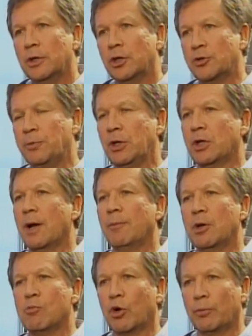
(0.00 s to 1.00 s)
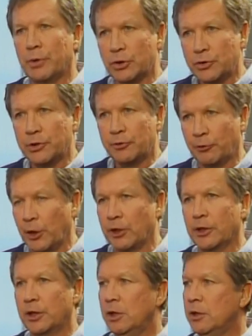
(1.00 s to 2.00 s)
It's becoming more business
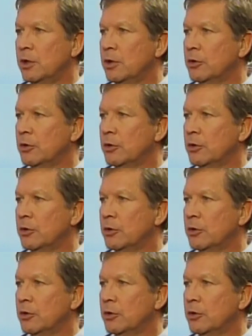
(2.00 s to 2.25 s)
friendly.